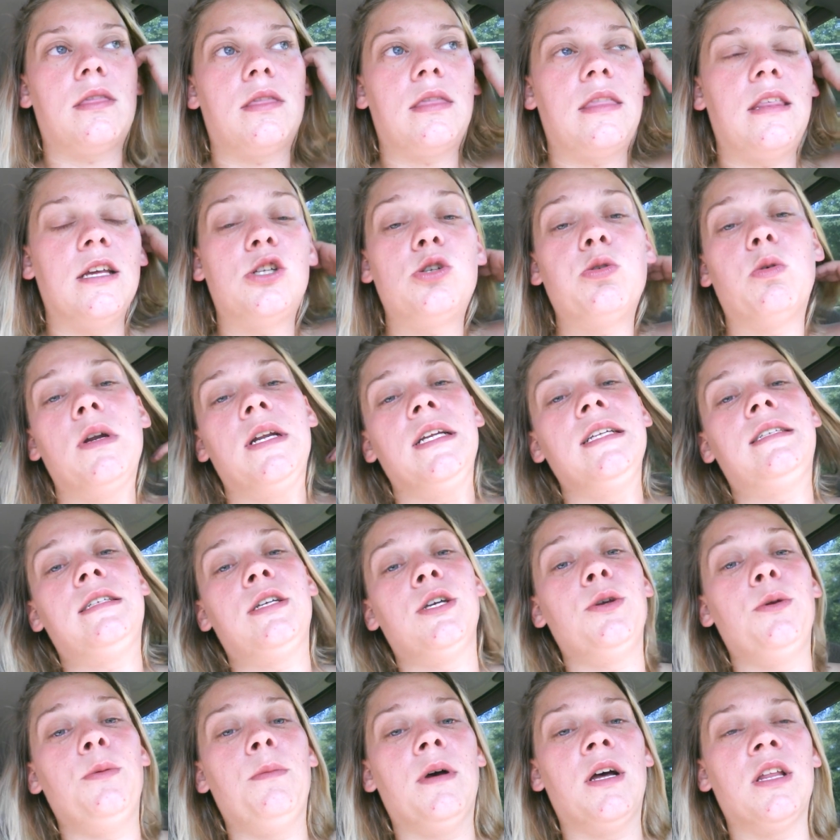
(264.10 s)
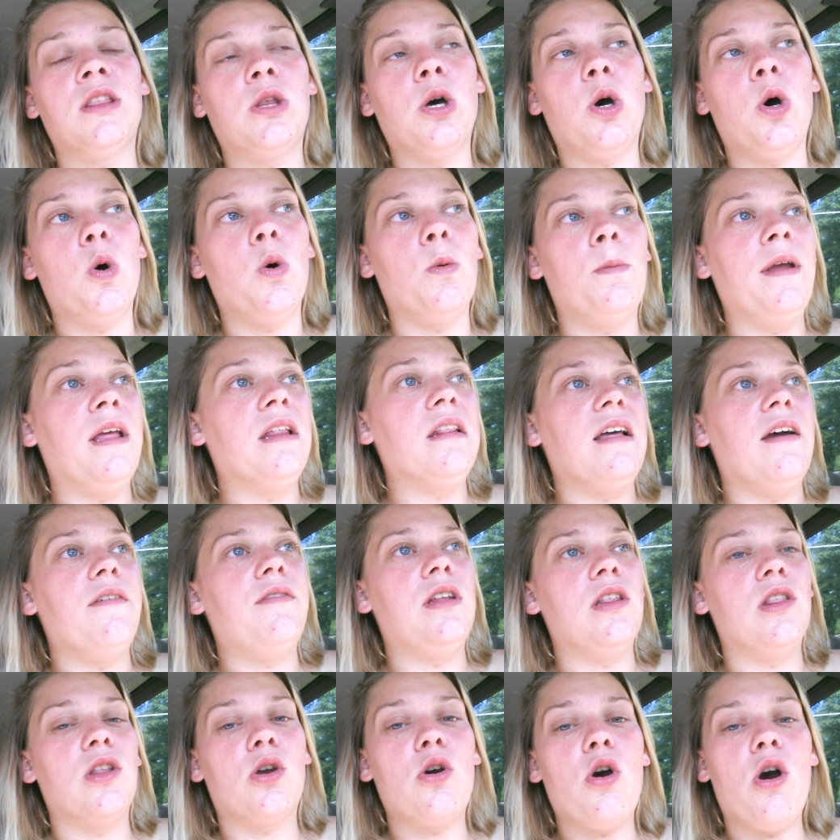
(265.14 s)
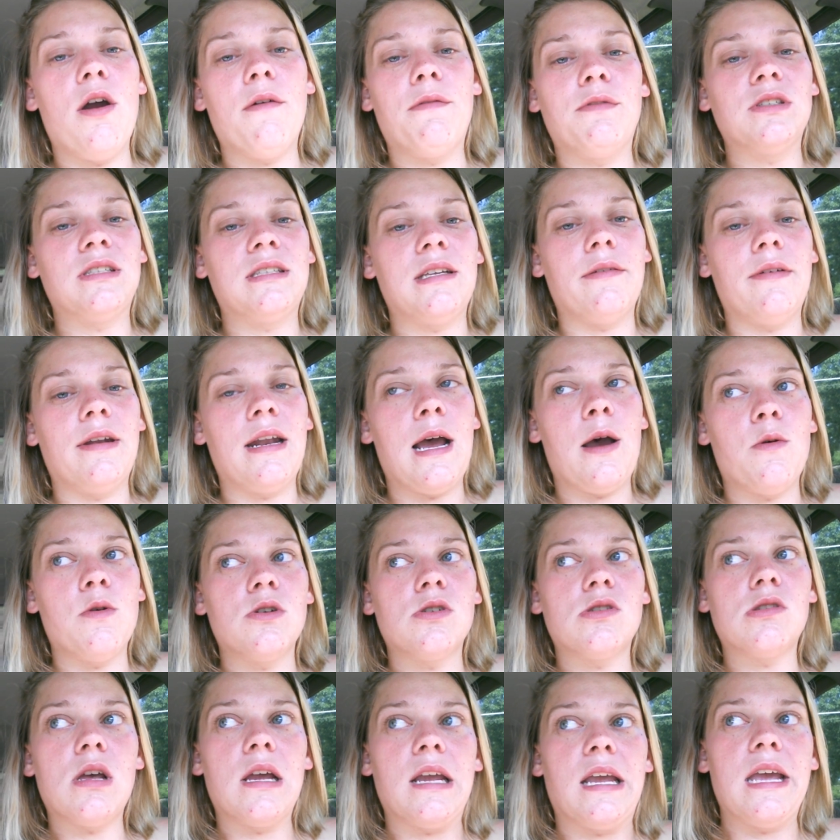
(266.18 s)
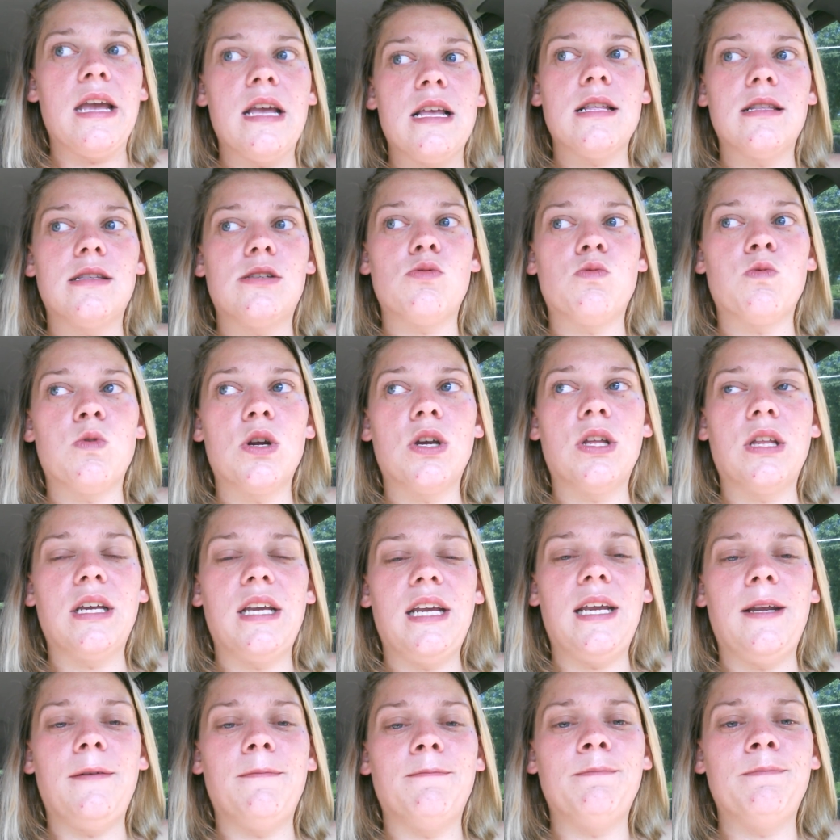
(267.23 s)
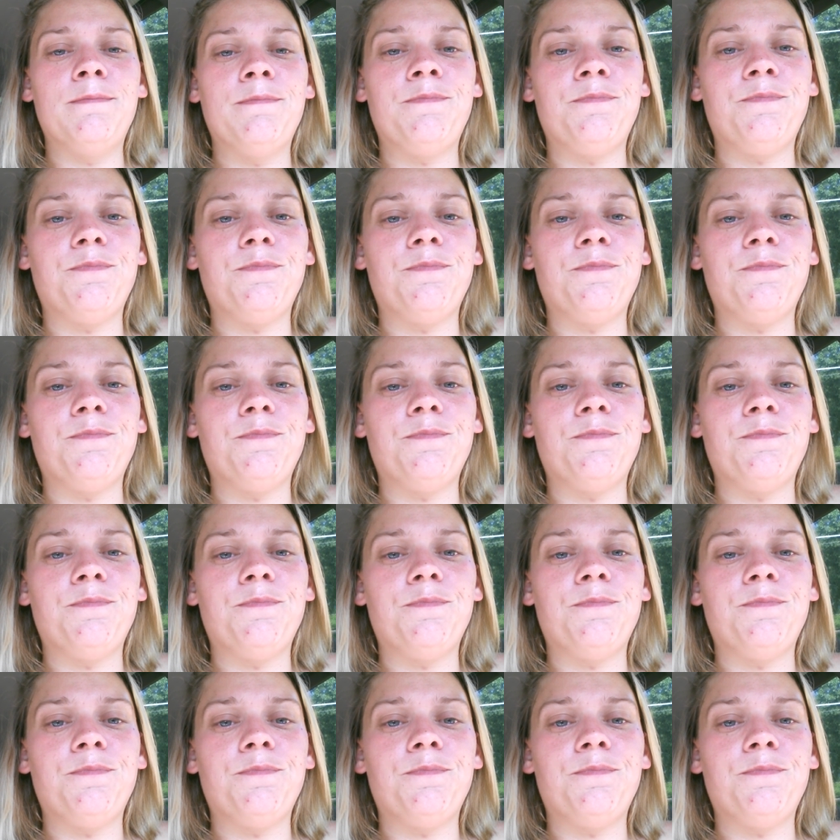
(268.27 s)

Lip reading: the 22-month-old being left in the car for 7 hours, like, it's really,